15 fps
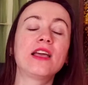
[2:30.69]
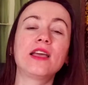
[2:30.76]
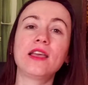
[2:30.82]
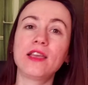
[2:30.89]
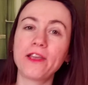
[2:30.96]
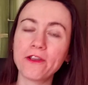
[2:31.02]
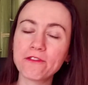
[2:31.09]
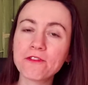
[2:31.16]

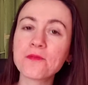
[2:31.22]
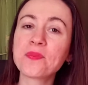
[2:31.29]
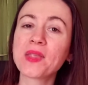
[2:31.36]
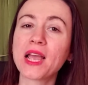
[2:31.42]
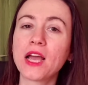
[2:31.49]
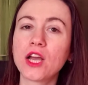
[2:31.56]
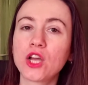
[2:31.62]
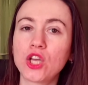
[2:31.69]
If
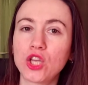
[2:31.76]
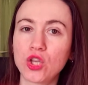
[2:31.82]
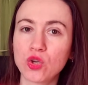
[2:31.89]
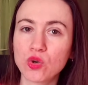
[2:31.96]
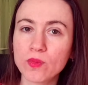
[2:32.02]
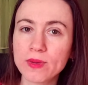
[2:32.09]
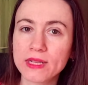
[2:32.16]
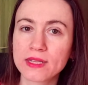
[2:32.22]

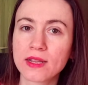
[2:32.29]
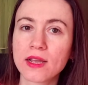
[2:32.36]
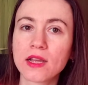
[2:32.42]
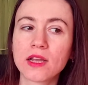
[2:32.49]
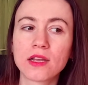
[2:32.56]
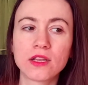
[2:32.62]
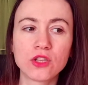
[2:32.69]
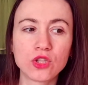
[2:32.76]
human
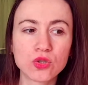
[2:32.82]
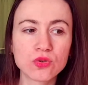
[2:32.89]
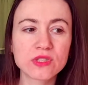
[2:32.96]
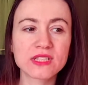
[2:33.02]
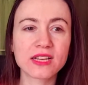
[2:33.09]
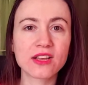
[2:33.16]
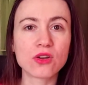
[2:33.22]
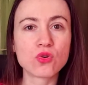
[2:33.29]

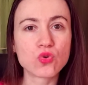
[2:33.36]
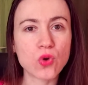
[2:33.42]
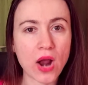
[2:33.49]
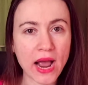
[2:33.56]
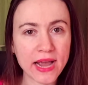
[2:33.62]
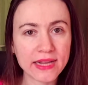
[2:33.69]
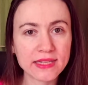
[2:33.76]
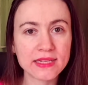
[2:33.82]
use
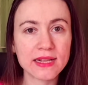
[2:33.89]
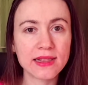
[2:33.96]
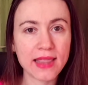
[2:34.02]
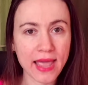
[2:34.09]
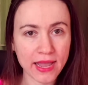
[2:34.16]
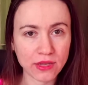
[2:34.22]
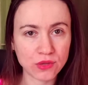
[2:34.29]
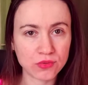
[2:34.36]
right
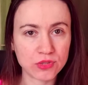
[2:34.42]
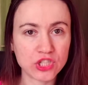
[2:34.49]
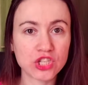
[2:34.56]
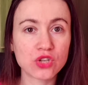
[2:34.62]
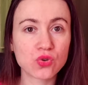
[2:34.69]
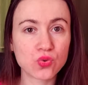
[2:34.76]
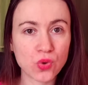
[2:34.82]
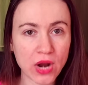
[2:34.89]
language,
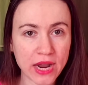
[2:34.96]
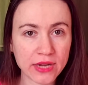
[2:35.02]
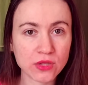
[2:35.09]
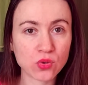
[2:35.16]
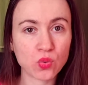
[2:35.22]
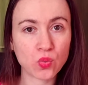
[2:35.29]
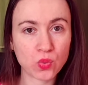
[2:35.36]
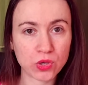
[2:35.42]
right
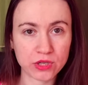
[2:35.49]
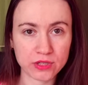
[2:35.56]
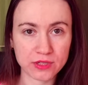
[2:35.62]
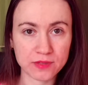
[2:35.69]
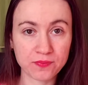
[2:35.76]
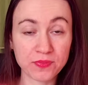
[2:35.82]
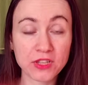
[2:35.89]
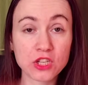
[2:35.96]
words.
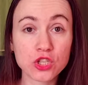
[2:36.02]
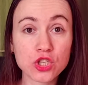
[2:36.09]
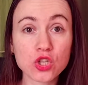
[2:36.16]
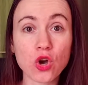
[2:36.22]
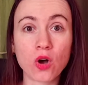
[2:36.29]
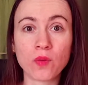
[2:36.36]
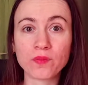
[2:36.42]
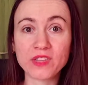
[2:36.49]

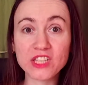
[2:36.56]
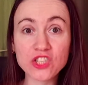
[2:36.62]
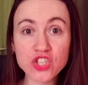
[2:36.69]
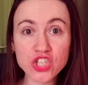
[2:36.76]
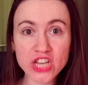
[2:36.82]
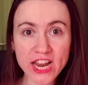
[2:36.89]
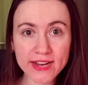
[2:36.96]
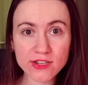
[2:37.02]
So in
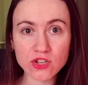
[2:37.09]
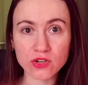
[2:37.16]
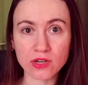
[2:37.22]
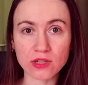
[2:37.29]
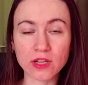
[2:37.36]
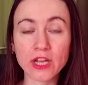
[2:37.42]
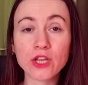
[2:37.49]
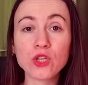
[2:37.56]

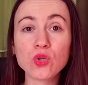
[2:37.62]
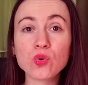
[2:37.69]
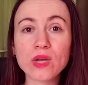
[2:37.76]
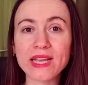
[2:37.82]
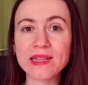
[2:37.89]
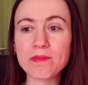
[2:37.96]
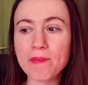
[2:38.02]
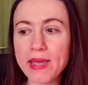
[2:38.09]
general, you
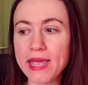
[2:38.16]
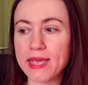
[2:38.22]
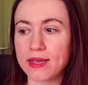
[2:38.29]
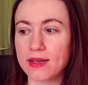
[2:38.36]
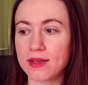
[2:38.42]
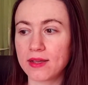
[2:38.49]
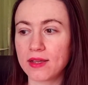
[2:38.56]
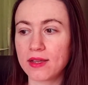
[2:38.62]
can
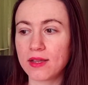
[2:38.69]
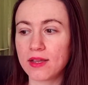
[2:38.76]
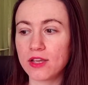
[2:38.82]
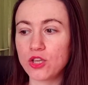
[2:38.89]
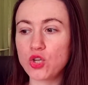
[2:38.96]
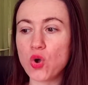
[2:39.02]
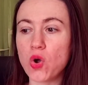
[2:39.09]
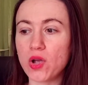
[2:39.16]
make
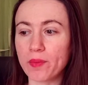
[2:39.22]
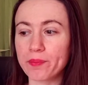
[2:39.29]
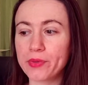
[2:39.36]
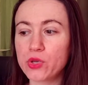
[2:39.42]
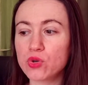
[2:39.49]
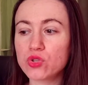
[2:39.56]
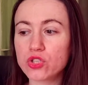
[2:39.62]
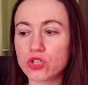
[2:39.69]
your
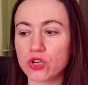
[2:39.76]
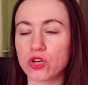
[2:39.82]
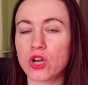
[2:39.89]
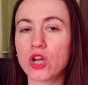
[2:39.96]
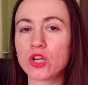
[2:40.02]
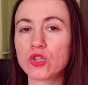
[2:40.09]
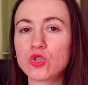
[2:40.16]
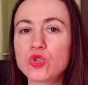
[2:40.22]
computer
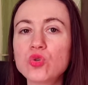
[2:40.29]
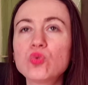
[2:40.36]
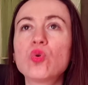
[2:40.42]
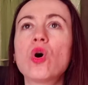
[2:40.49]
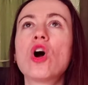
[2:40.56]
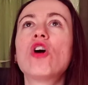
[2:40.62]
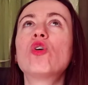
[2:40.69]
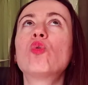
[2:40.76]
do
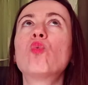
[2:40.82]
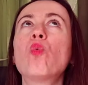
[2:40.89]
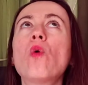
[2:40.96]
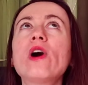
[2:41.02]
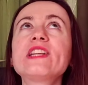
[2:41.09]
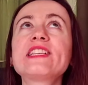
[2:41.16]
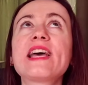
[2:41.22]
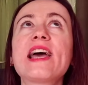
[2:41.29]

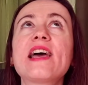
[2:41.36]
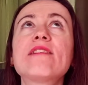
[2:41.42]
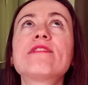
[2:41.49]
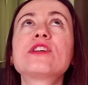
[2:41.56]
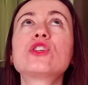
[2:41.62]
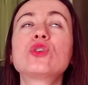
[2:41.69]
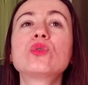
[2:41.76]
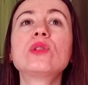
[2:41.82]
whatever
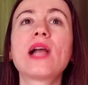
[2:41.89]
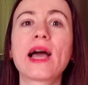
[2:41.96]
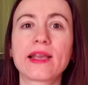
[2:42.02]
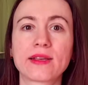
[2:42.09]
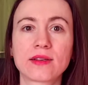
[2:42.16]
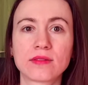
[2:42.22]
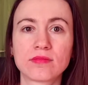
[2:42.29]
you like.